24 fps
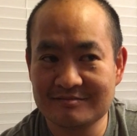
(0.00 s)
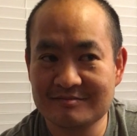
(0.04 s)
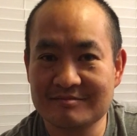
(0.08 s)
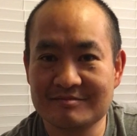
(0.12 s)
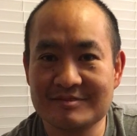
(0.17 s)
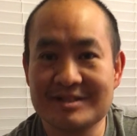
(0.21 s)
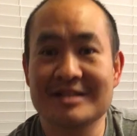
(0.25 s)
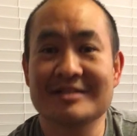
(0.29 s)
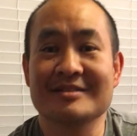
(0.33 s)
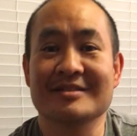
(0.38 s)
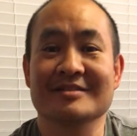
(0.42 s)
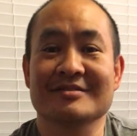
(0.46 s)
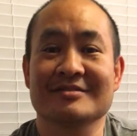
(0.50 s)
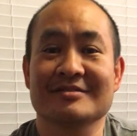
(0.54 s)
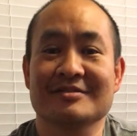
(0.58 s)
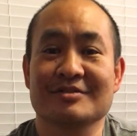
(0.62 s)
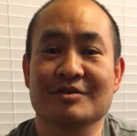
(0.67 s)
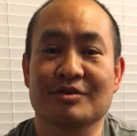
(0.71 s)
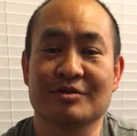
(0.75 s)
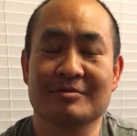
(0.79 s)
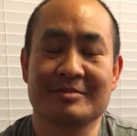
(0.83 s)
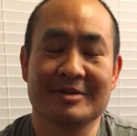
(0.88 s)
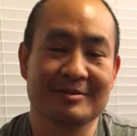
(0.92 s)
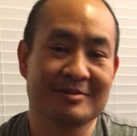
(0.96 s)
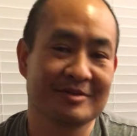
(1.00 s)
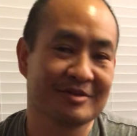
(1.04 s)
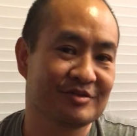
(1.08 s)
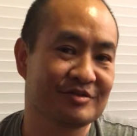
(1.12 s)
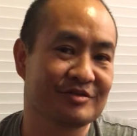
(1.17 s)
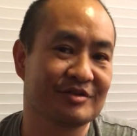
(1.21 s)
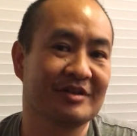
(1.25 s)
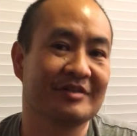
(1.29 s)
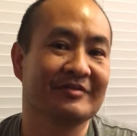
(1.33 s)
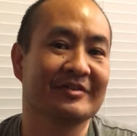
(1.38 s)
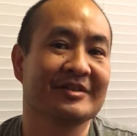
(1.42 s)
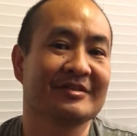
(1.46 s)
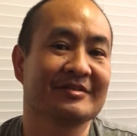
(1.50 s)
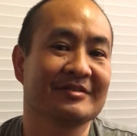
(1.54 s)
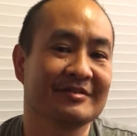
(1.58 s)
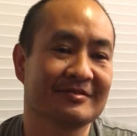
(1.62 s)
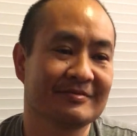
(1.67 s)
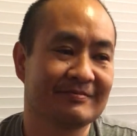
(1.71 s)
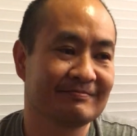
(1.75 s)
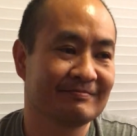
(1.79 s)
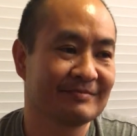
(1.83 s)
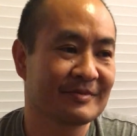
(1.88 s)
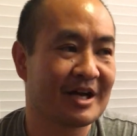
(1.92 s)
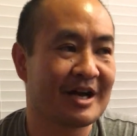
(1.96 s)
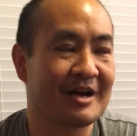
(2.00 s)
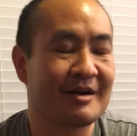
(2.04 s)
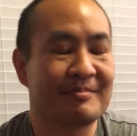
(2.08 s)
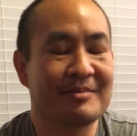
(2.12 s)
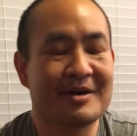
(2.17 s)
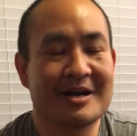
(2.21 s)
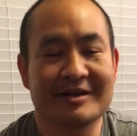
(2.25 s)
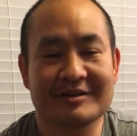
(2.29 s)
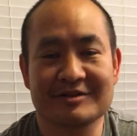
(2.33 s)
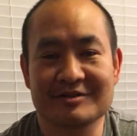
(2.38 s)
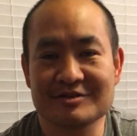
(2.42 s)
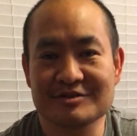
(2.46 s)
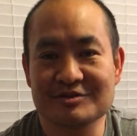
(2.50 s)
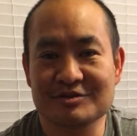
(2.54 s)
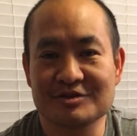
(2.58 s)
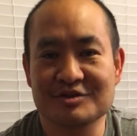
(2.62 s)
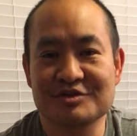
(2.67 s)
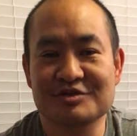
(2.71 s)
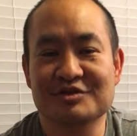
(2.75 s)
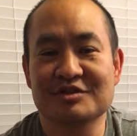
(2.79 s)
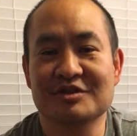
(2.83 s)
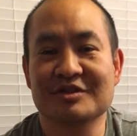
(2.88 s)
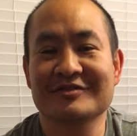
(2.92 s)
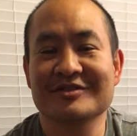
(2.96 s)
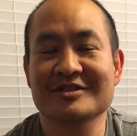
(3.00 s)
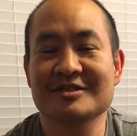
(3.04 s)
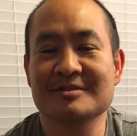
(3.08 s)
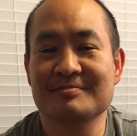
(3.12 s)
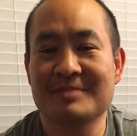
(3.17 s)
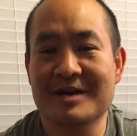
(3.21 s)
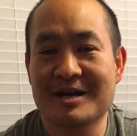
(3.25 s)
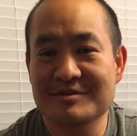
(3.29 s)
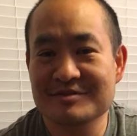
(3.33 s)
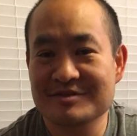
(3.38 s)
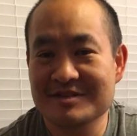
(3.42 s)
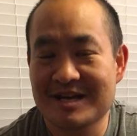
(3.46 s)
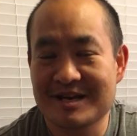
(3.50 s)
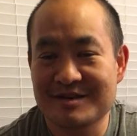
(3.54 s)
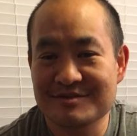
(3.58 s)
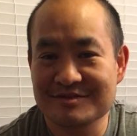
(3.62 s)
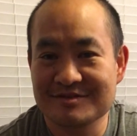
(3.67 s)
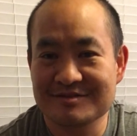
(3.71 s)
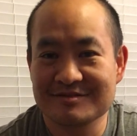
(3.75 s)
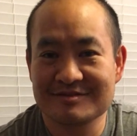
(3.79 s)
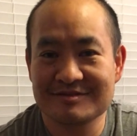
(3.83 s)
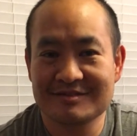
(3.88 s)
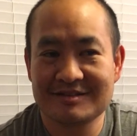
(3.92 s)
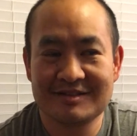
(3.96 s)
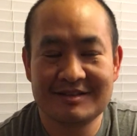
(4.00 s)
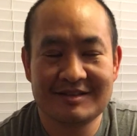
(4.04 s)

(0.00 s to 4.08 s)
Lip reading: dentists or be able to service chiropractors or service bounce houses.